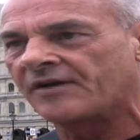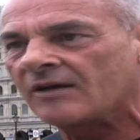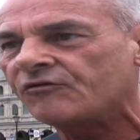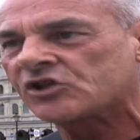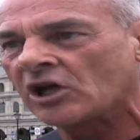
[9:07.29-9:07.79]
And
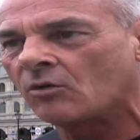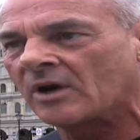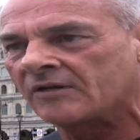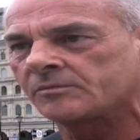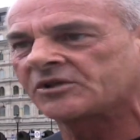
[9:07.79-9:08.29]
every single
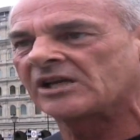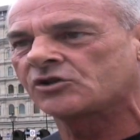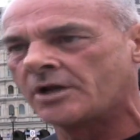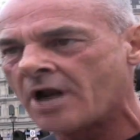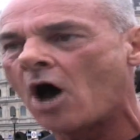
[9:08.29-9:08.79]
one of them says
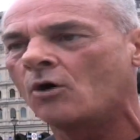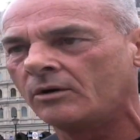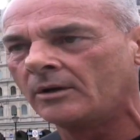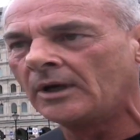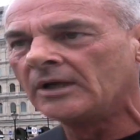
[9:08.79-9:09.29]
no.
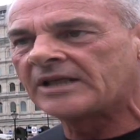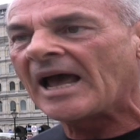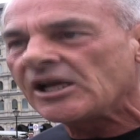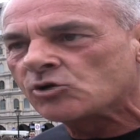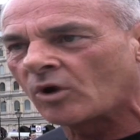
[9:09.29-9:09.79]

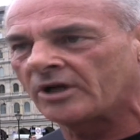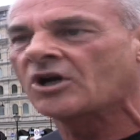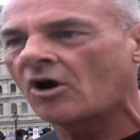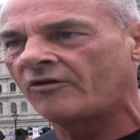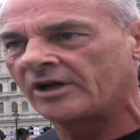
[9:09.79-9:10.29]
That is what the
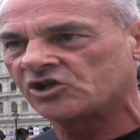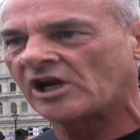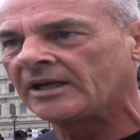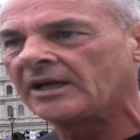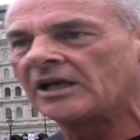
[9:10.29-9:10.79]
coroner
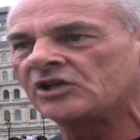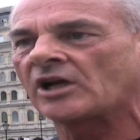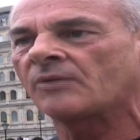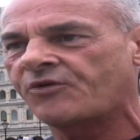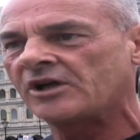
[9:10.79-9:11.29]
said is
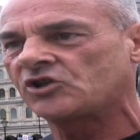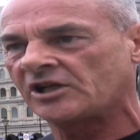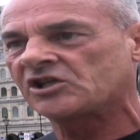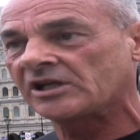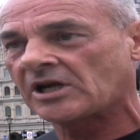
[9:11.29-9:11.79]
going to
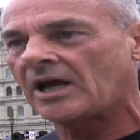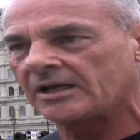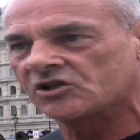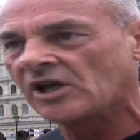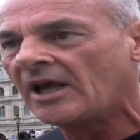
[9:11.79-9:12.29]
prejudice his
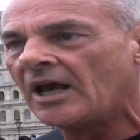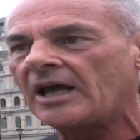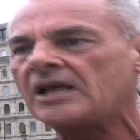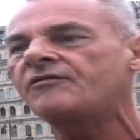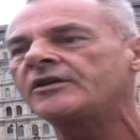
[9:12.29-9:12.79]
case.
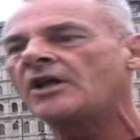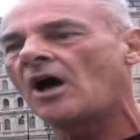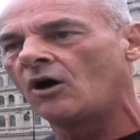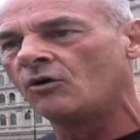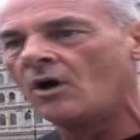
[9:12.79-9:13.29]
Even
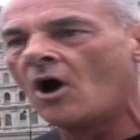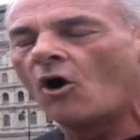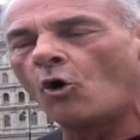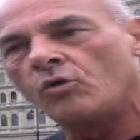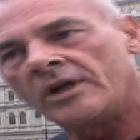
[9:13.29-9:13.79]
though
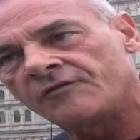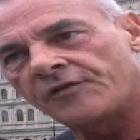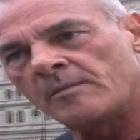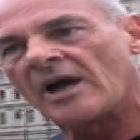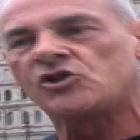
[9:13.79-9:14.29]
all the
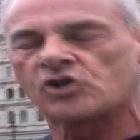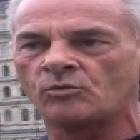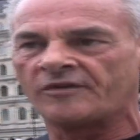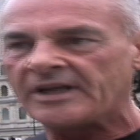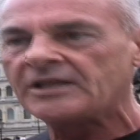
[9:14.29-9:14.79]

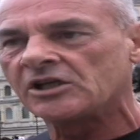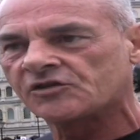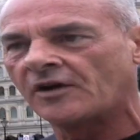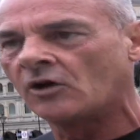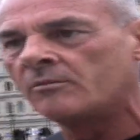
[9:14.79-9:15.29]
information within this
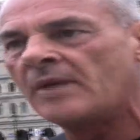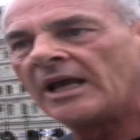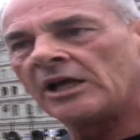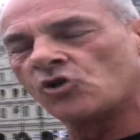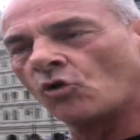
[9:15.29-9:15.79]
film
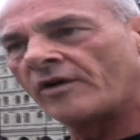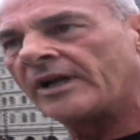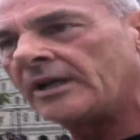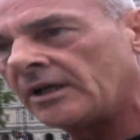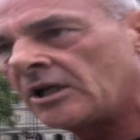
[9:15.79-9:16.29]
is
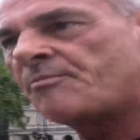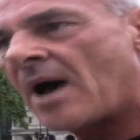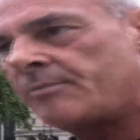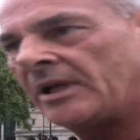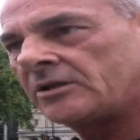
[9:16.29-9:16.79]
already in the
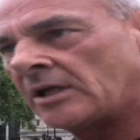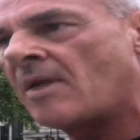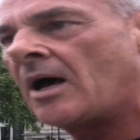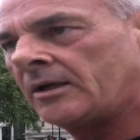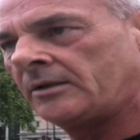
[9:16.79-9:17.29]
public
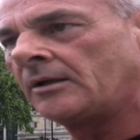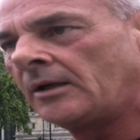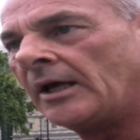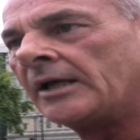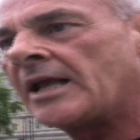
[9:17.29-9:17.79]
domain.
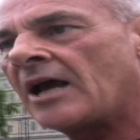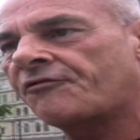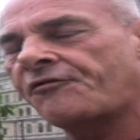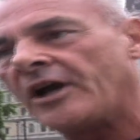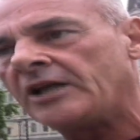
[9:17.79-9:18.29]
Now
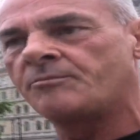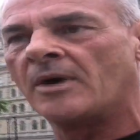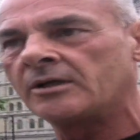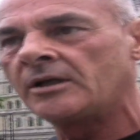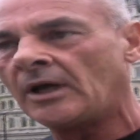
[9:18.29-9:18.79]

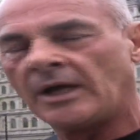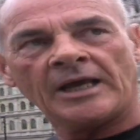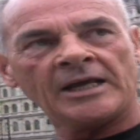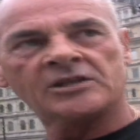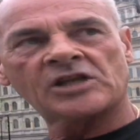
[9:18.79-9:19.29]
Friedman
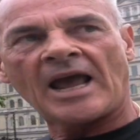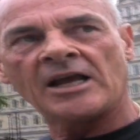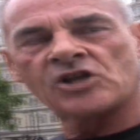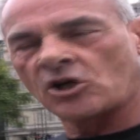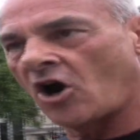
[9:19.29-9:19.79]
is,
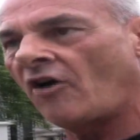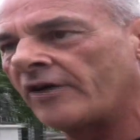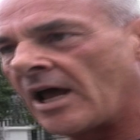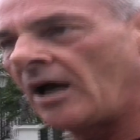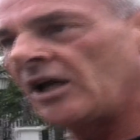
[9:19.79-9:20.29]
as a
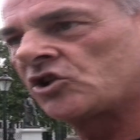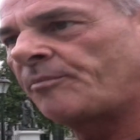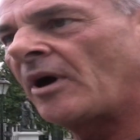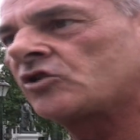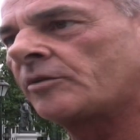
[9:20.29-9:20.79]
coroner, is
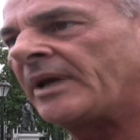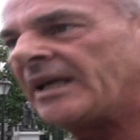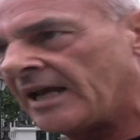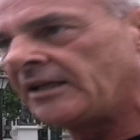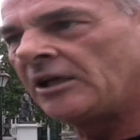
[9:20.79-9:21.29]
supposed to be
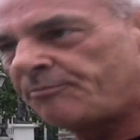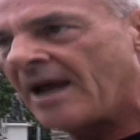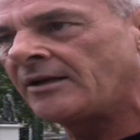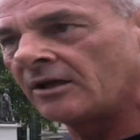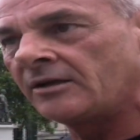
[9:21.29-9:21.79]

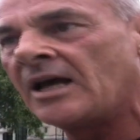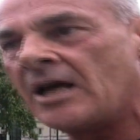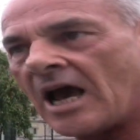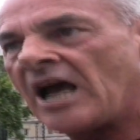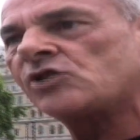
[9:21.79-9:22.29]
independent,
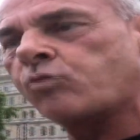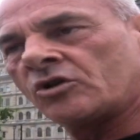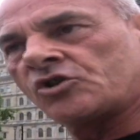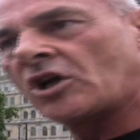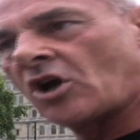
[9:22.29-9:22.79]
as
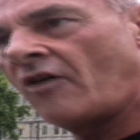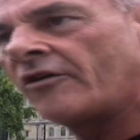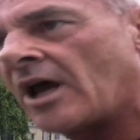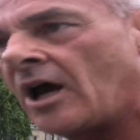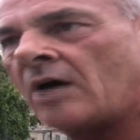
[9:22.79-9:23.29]
was the
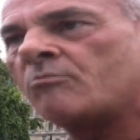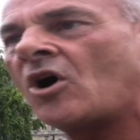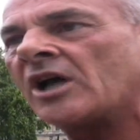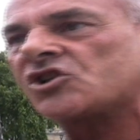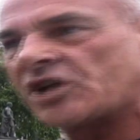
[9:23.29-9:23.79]
coroner at
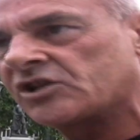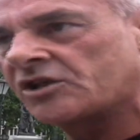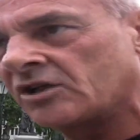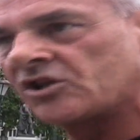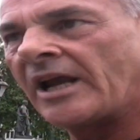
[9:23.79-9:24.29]
my
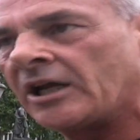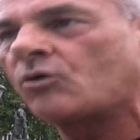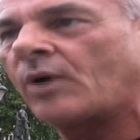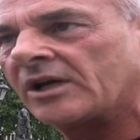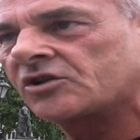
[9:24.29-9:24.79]
sister's
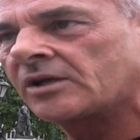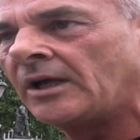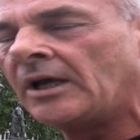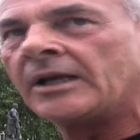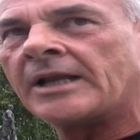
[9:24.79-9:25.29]
inquest.
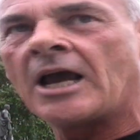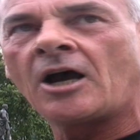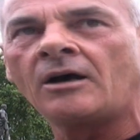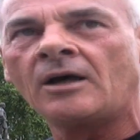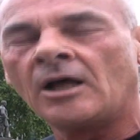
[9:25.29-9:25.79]

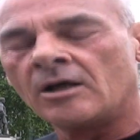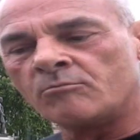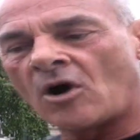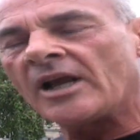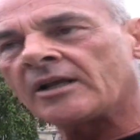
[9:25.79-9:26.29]
Now,
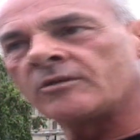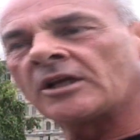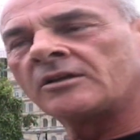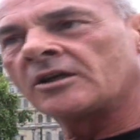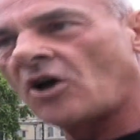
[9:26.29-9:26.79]
my, the,
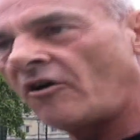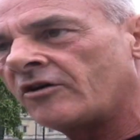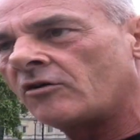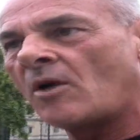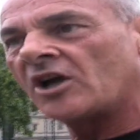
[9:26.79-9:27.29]
the
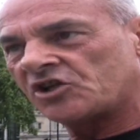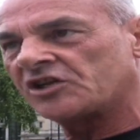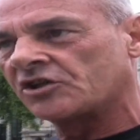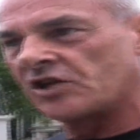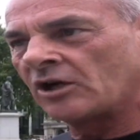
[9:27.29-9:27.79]
coroner at my
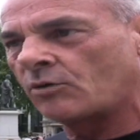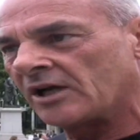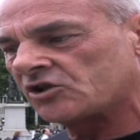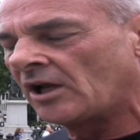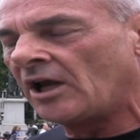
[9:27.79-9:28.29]
sister's
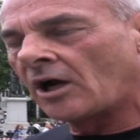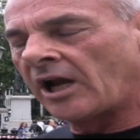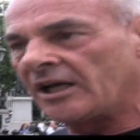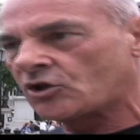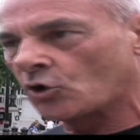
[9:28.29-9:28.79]
inquest
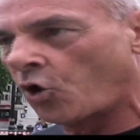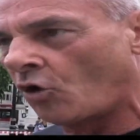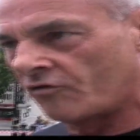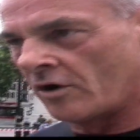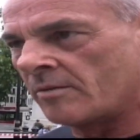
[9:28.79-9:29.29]
cleared the
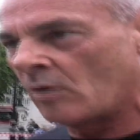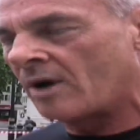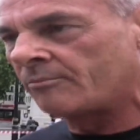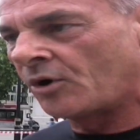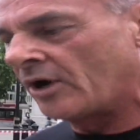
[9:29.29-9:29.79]
court courtroom at
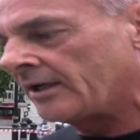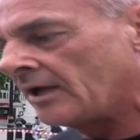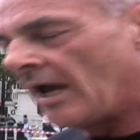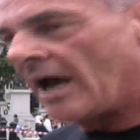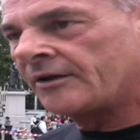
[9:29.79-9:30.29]
one point
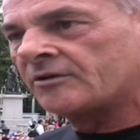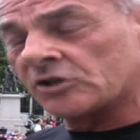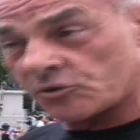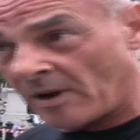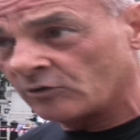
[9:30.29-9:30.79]
and
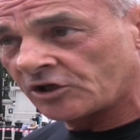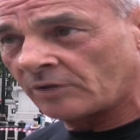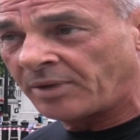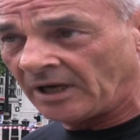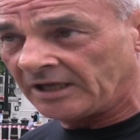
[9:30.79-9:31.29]
spoke to
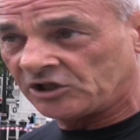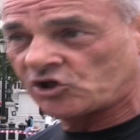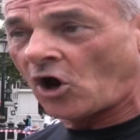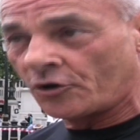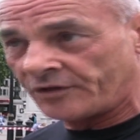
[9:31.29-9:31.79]
the
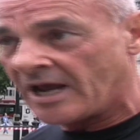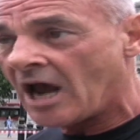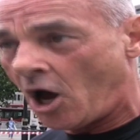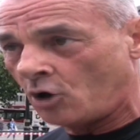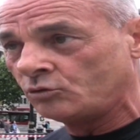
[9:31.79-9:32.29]
police on
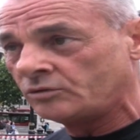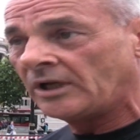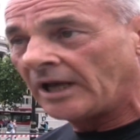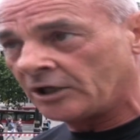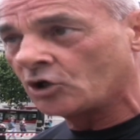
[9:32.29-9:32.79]
their own
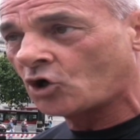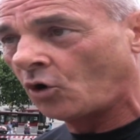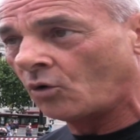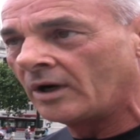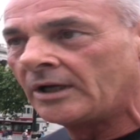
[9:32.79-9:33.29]
in the
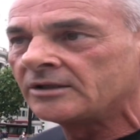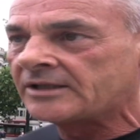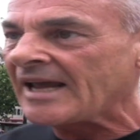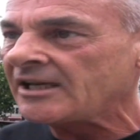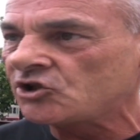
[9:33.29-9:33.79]
court.
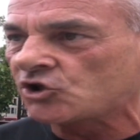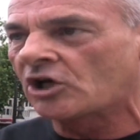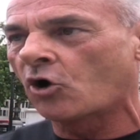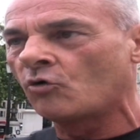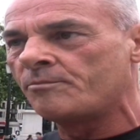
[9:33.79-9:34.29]
Then she
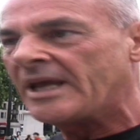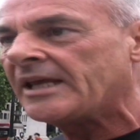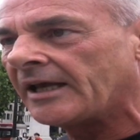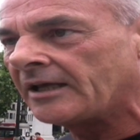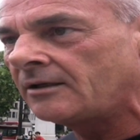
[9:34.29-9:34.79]
called
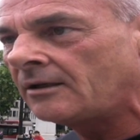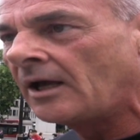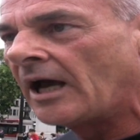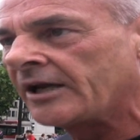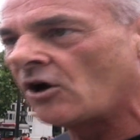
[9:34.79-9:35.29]
me in
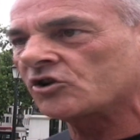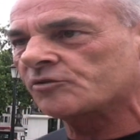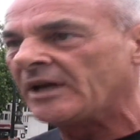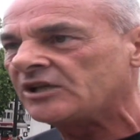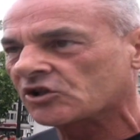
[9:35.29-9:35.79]
and
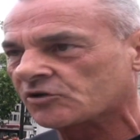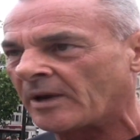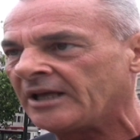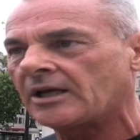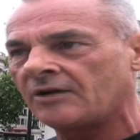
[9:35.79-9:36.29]
asked me to
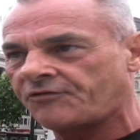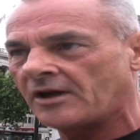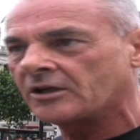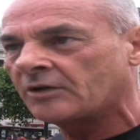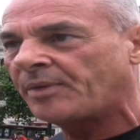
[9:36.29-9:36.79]
speak in
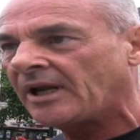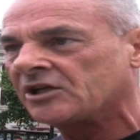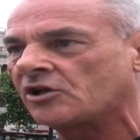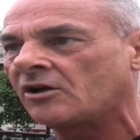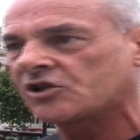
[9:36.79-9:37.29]
front of the
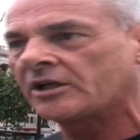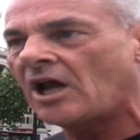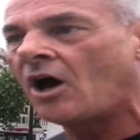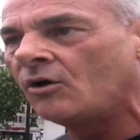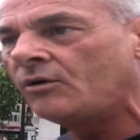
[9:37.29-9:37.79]
police. And I said,
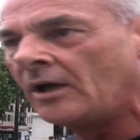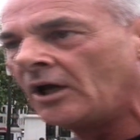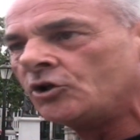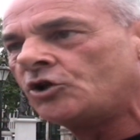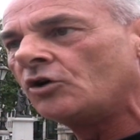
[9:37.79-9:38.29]
no,
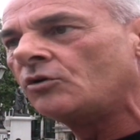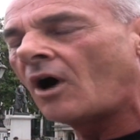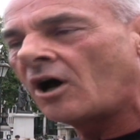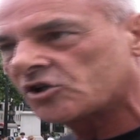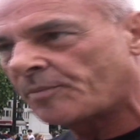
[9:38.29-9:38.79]
you
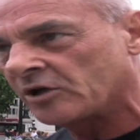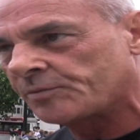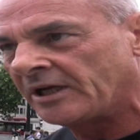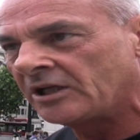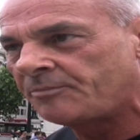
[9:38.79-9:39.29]
are supposed
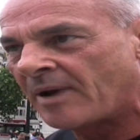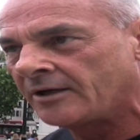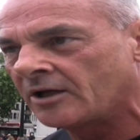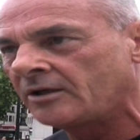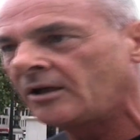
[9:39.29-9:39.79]
to be
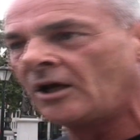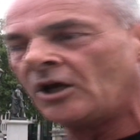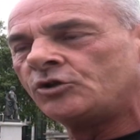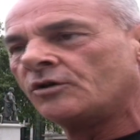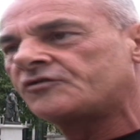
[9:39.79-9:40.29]
independent.
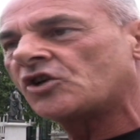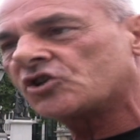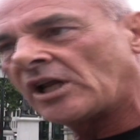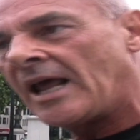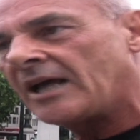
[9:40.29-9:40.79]
You've
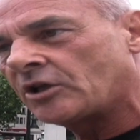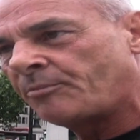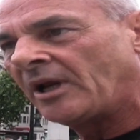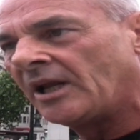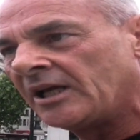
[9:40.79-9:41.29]
just allowed the
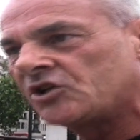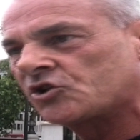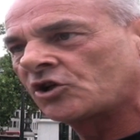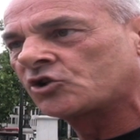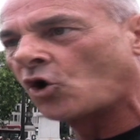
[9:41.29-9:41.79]
police
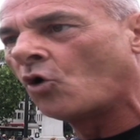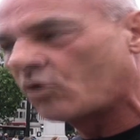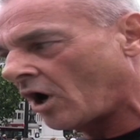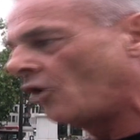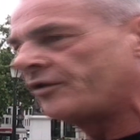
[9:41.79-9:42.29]
to talk
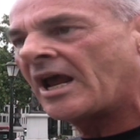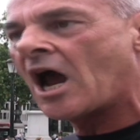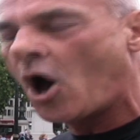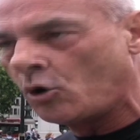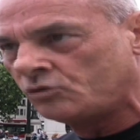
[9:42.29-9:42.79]
on their
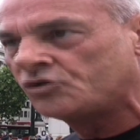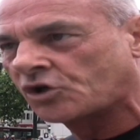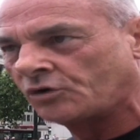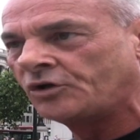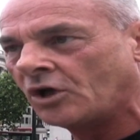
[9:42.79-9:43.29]
own
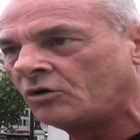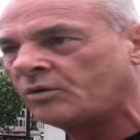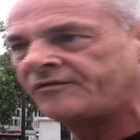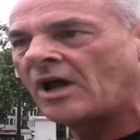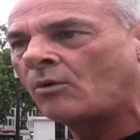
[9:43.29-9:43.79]
to you
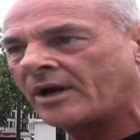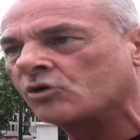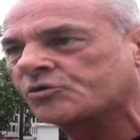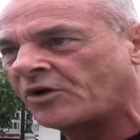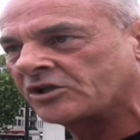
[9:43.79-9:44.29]
with no one
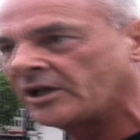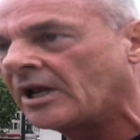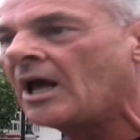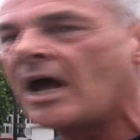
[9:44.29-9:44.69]
else present.